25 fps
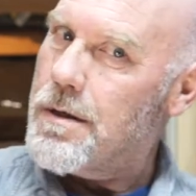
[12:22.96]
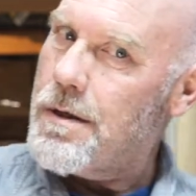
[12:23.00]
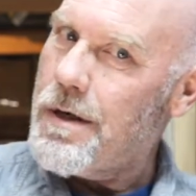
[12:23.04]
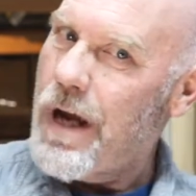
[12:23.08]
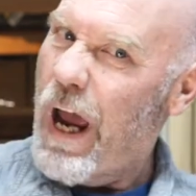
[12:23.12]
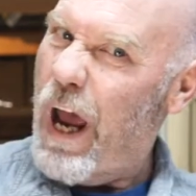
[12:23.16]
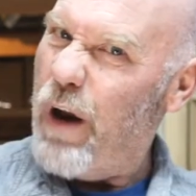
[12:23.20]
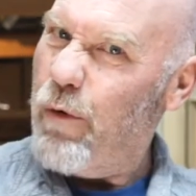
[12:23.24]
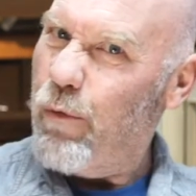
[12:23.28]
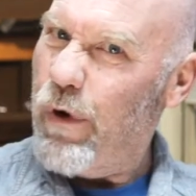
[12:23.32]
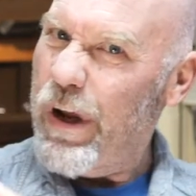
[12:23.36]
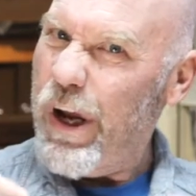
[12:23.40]

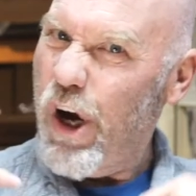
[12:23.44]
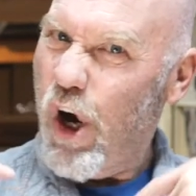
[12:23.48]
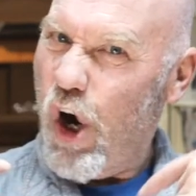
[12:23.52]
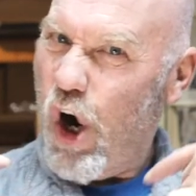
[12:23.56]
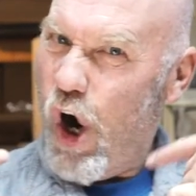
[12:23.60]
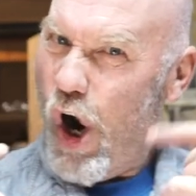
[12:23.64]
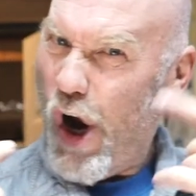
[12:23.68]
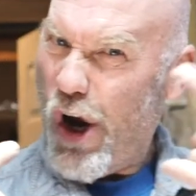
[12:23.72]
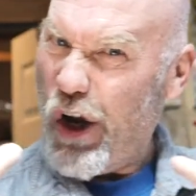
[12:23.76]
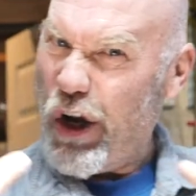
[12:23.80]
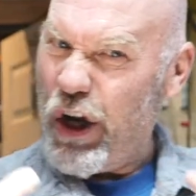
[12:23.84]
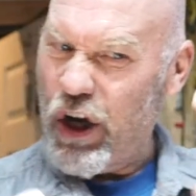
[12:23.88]
And we
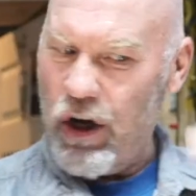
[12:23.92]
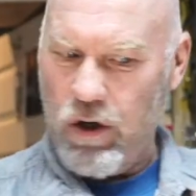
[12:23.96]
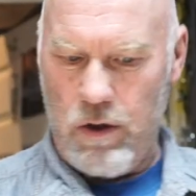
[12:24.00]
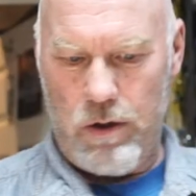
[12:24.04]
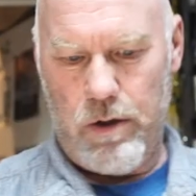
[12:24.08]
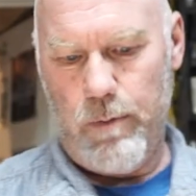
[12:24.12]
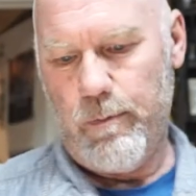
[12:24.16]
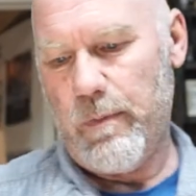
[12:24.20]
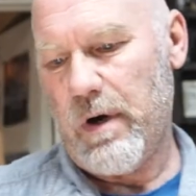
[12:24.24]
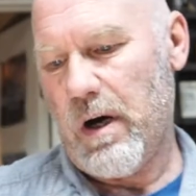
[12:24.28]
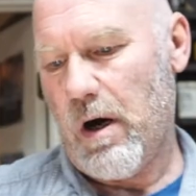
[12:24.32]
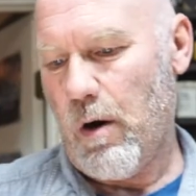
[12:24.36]
argued
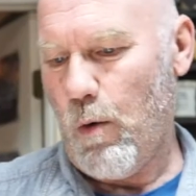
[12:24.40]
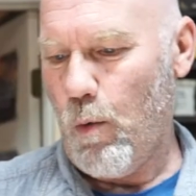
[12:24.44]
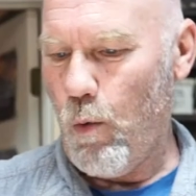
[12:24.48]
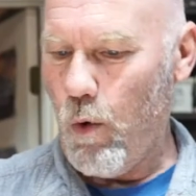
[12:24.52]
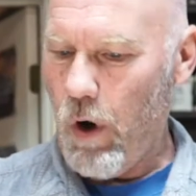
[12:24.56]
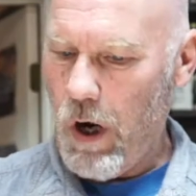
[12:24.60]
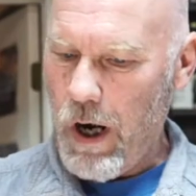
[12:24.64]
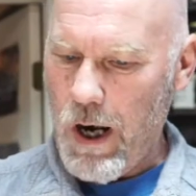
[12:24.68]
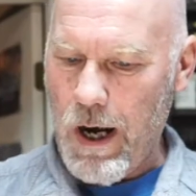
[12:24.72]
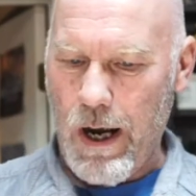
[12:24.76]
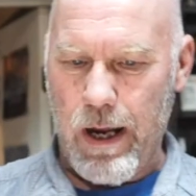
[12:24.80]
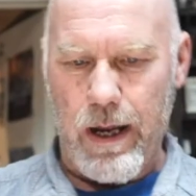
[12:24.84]
about
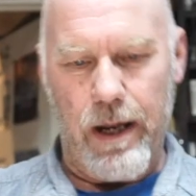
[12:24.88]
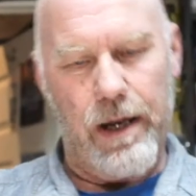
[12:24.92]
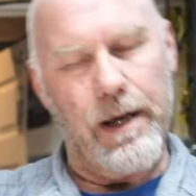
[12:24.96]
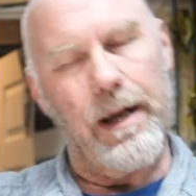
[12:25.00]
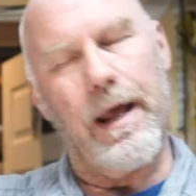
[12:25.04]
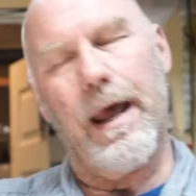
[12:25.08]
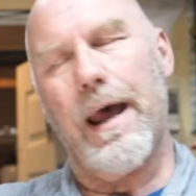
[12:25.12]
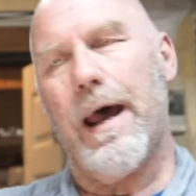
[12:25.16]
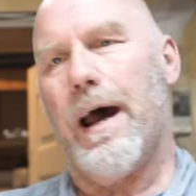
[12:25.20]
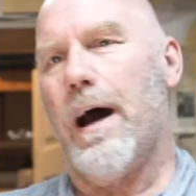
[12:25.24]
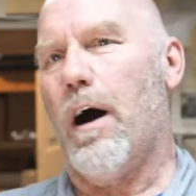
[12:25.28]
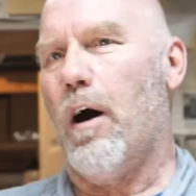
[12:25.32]
why and
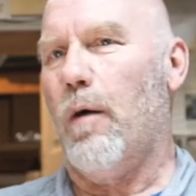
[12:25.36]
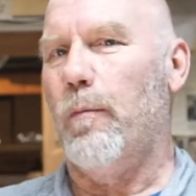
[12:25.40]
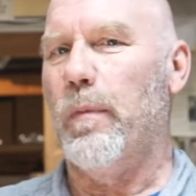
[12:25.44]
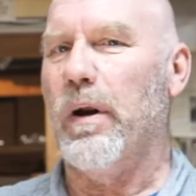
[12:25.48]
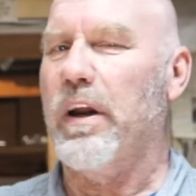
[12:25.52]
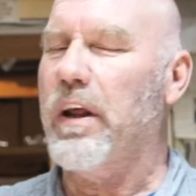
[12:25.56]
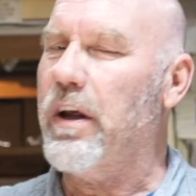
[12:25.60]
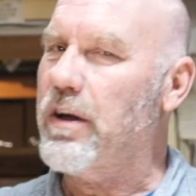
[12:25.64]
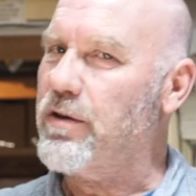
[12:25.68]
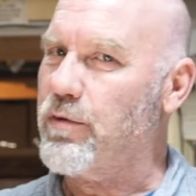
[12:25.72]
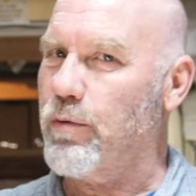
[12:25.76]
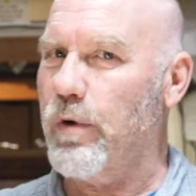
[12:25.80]
how, but
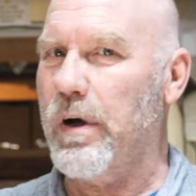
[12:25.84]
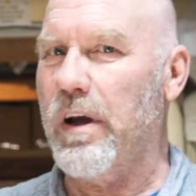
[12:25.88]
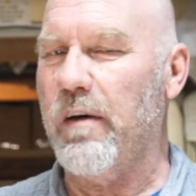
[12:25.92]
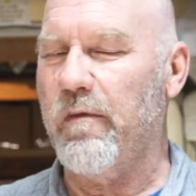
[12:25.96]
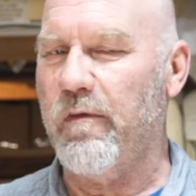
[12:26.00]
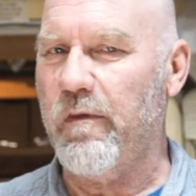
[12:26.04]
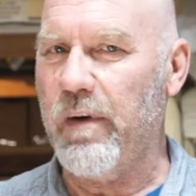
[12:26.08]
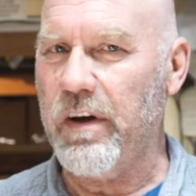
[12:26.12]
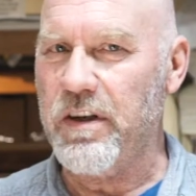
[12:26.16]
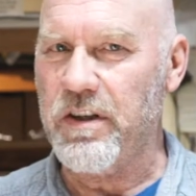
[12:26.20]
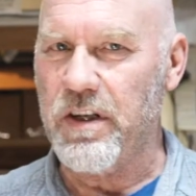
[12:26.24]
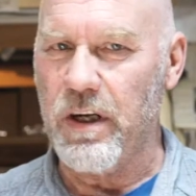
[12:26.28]
his way of
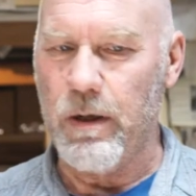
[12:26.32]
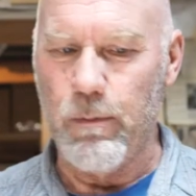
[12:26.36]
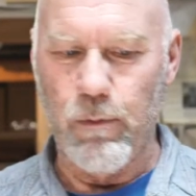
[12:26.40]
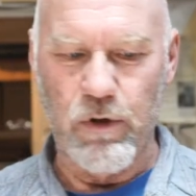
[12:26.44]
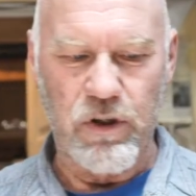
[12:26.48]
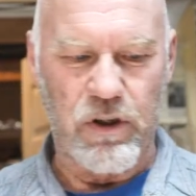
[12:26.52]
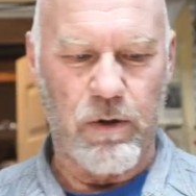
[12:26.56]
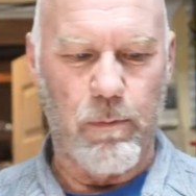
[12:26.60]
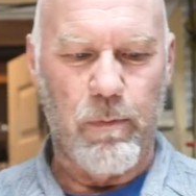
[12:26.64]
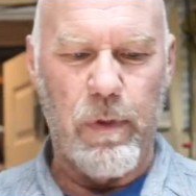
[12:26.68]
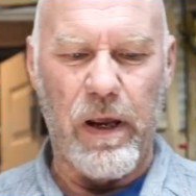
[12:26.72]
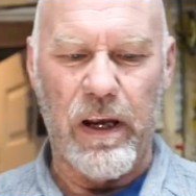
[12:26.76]
fixing them was
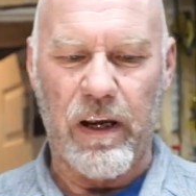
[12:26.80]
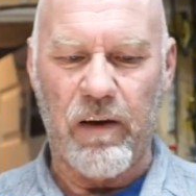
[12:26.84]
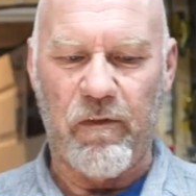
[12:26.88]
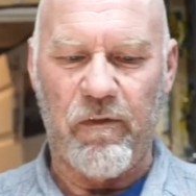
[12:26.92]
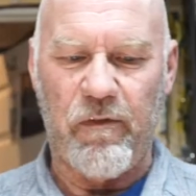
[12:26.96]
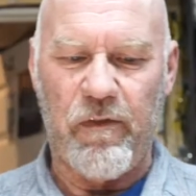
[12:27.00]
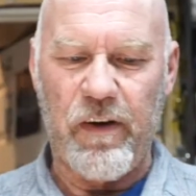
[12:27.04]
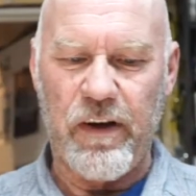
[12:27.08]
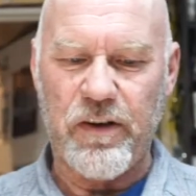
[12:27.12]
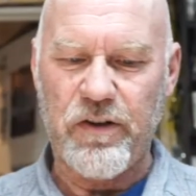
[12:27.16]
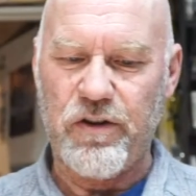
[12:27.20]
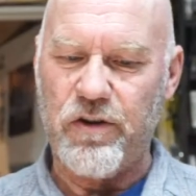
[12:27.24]
to make a
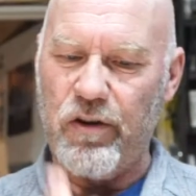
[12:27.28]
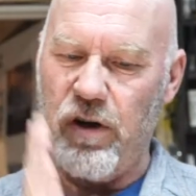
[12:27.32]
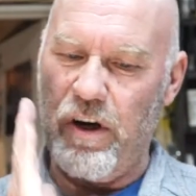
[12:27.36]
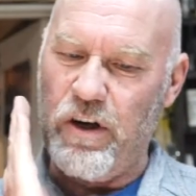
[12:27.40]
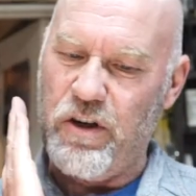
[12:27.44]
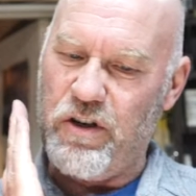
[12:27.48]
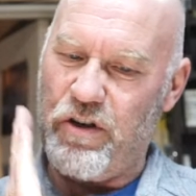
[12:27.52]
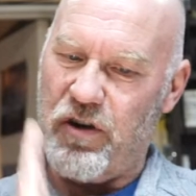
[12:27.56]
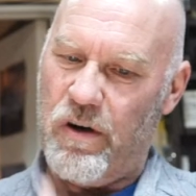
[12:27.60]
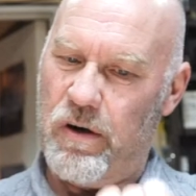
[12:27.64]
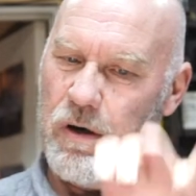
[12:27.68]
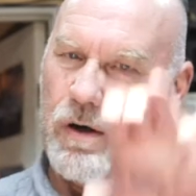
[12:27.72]
fixture
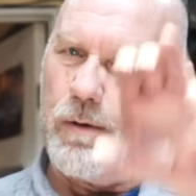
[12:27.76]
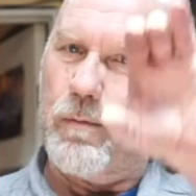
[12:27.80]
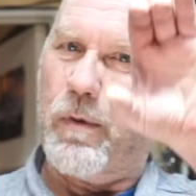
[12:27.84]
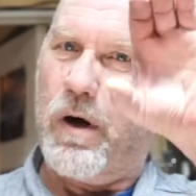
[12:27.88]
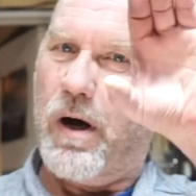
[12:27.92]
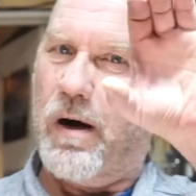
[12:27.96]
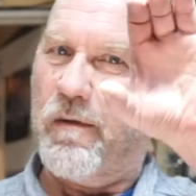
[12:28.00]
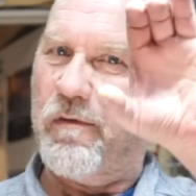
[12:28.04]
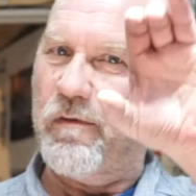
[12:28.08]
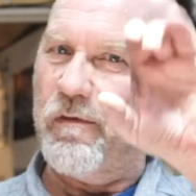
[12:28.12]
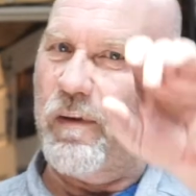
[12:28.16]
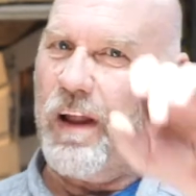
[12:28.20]
and turn them
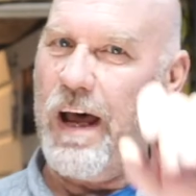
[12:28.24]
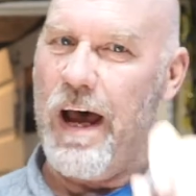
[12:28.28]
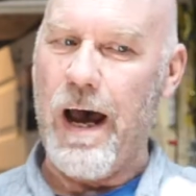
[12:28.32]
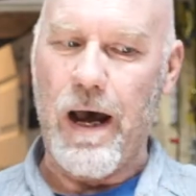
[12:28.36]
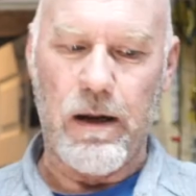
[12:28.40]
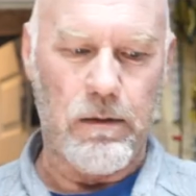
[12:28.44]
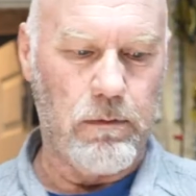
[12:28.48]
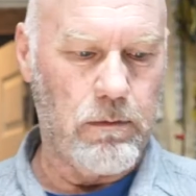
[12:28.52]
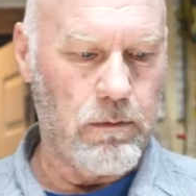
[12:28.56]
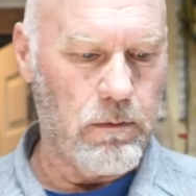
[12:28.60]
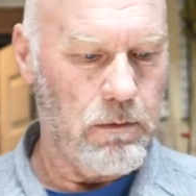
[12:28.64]
off flat.